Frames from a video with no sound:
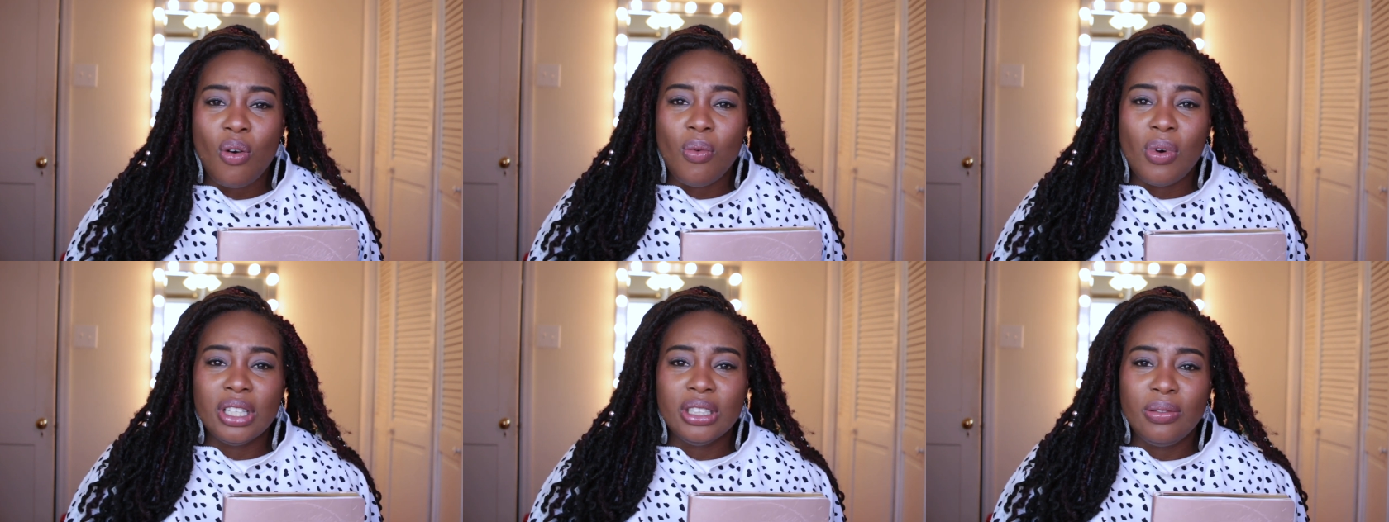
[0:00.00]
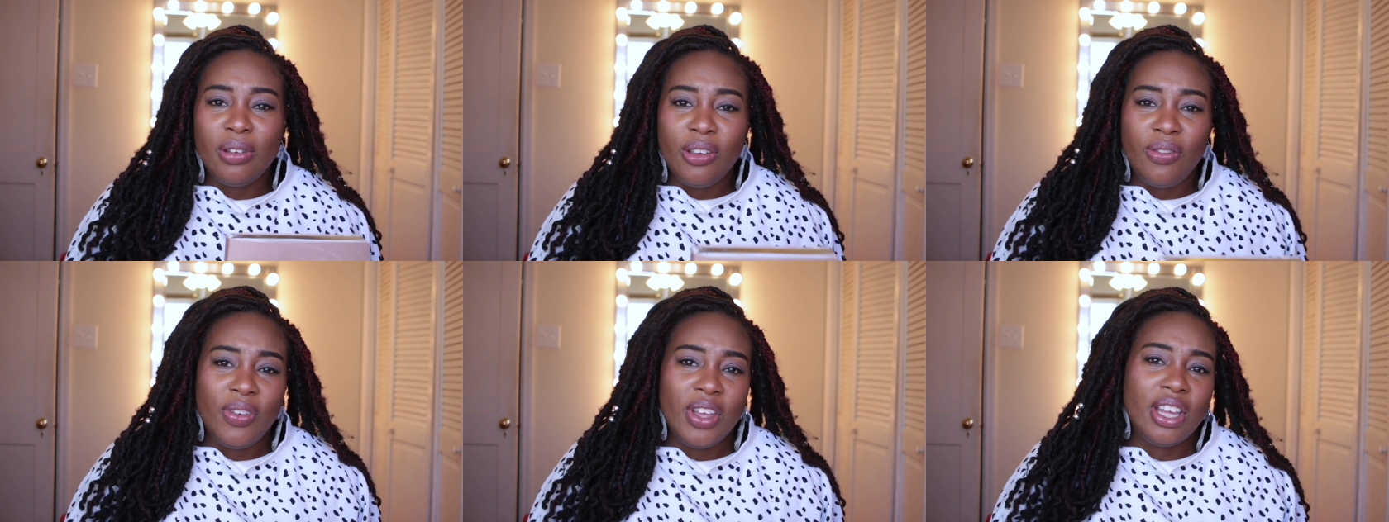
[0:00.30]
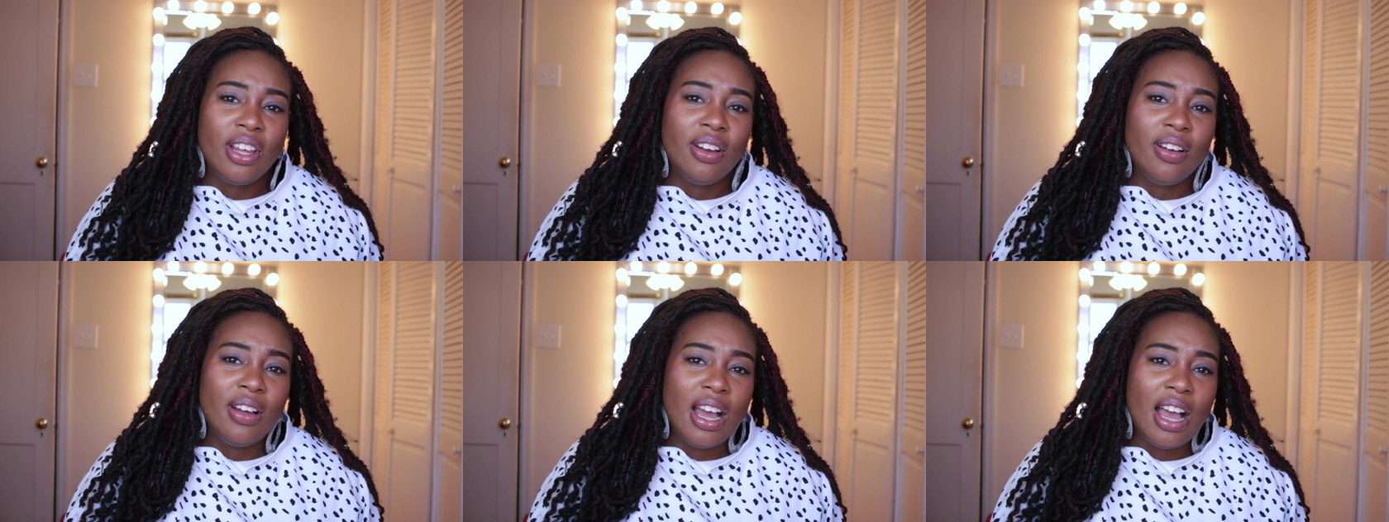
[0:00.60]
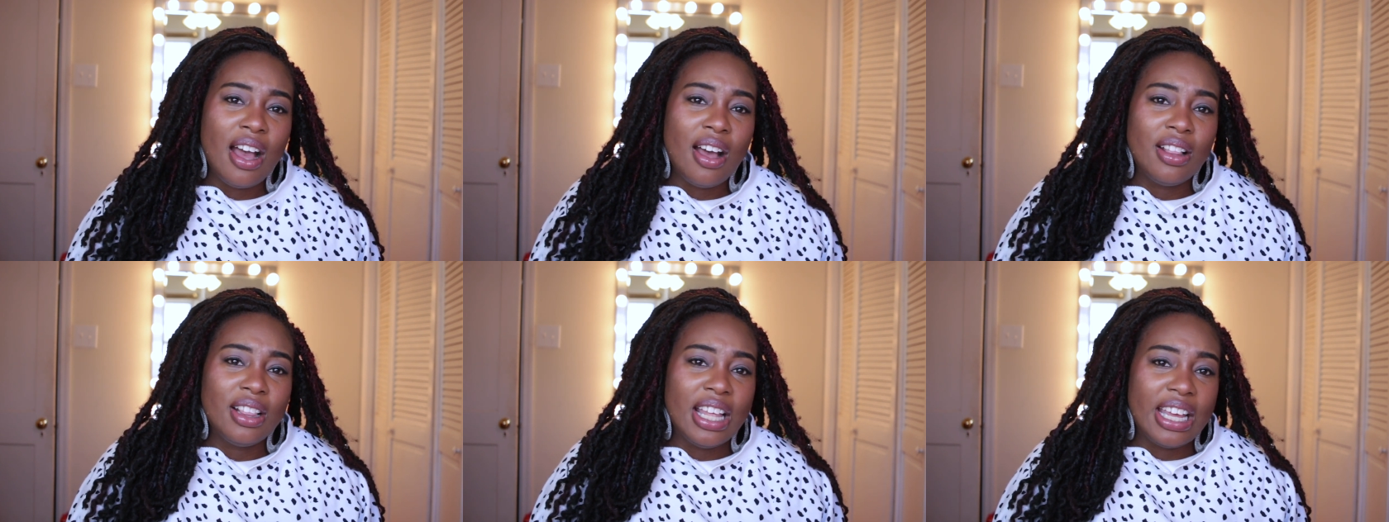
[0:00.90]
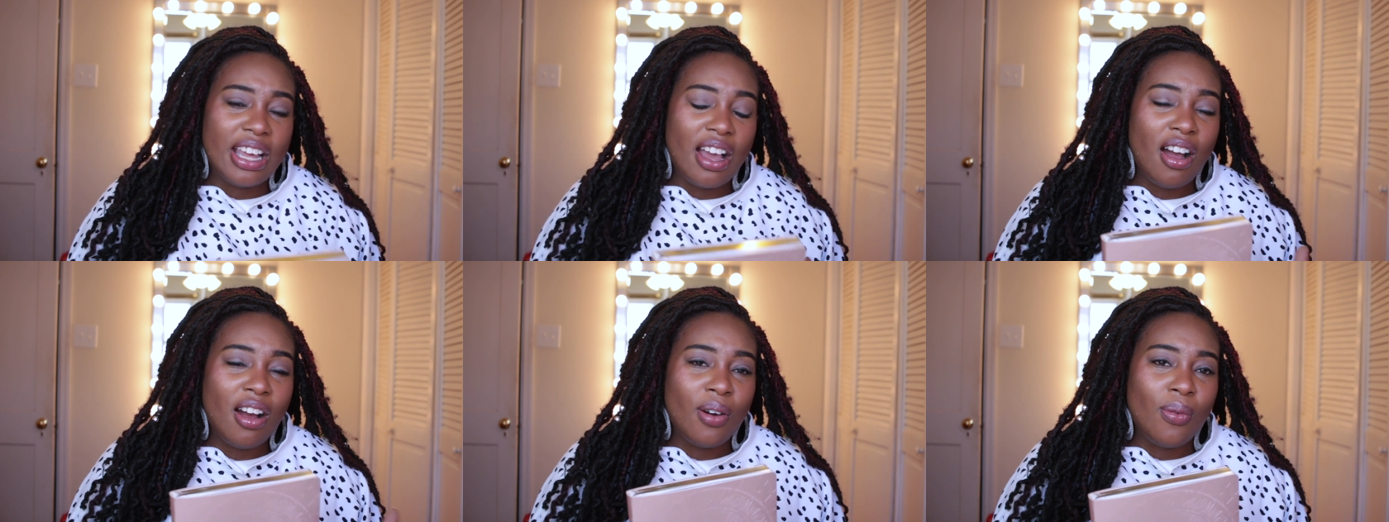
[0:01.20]
once we figure out
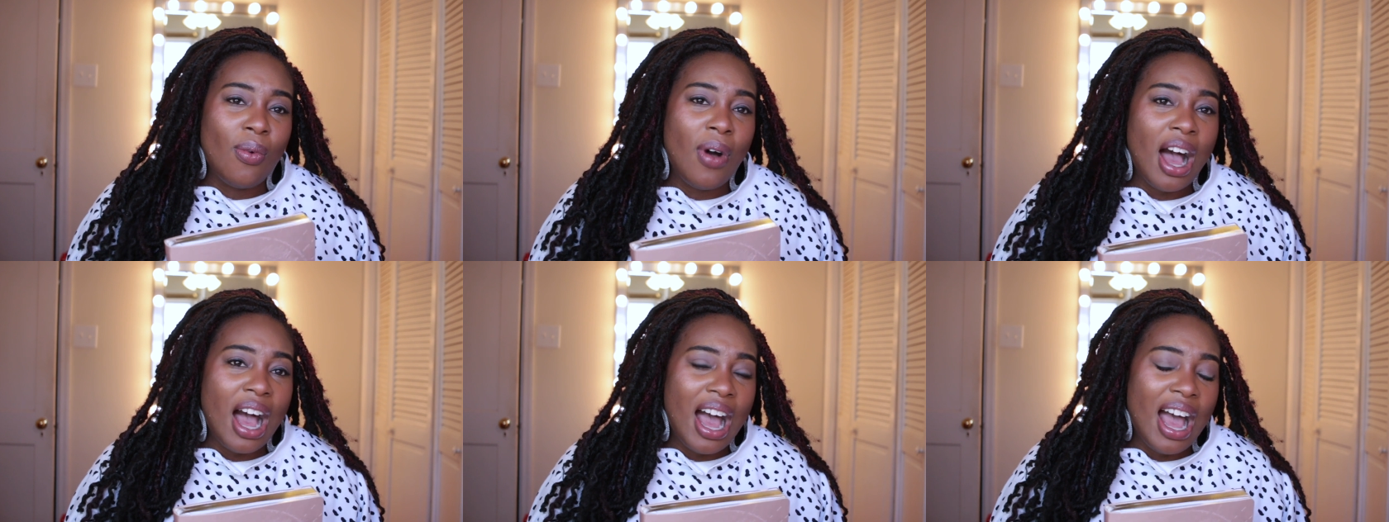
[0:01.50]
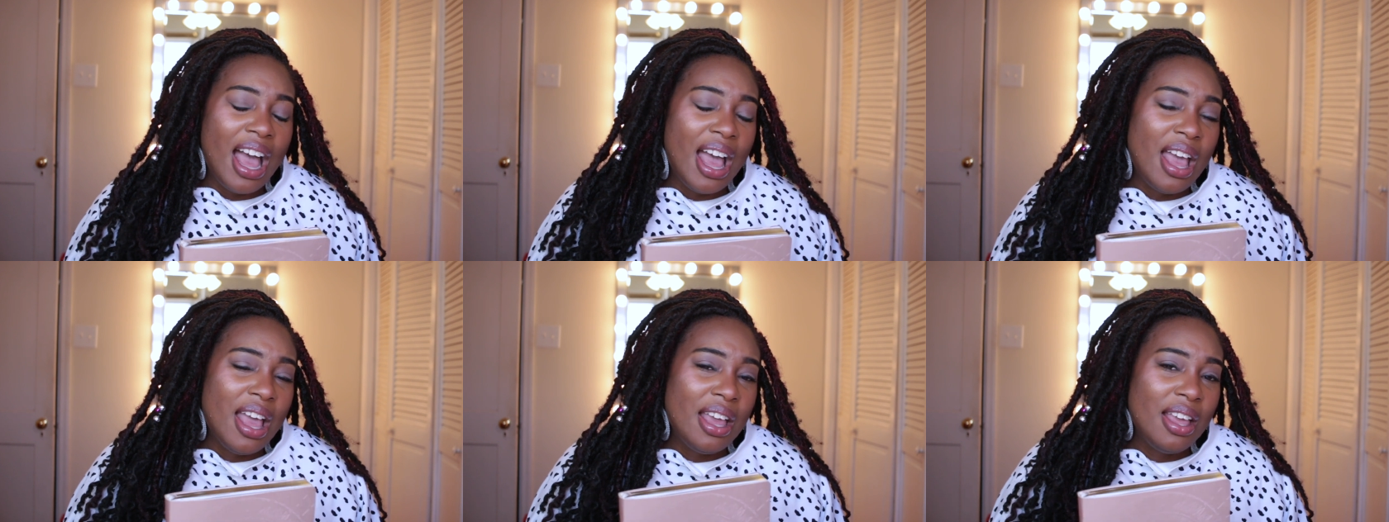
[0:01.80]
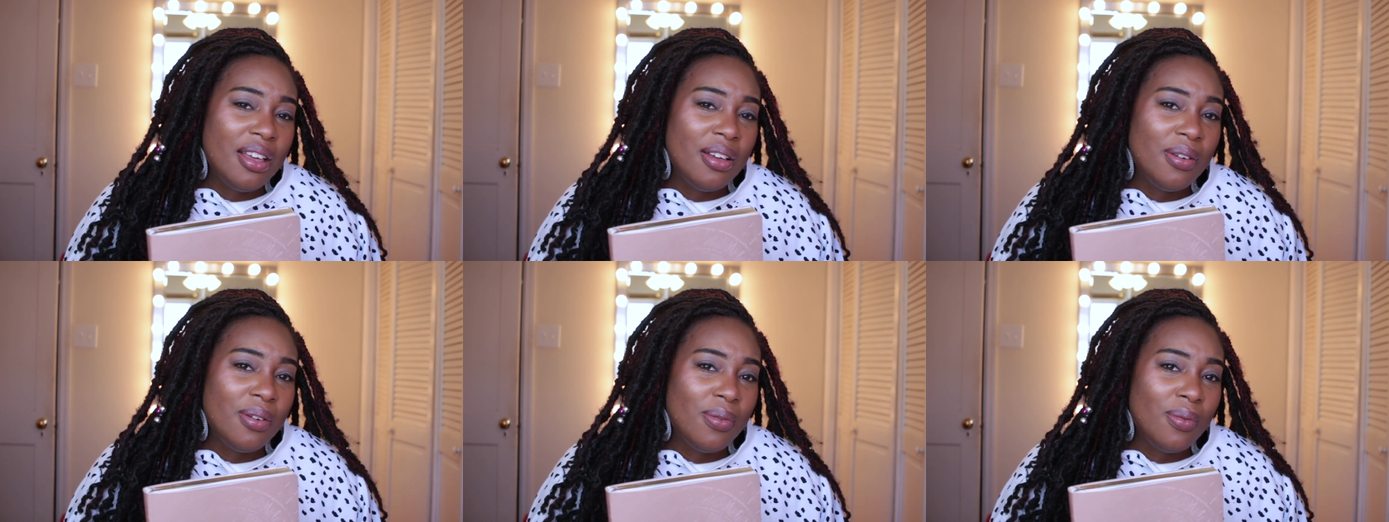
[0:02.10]
like our why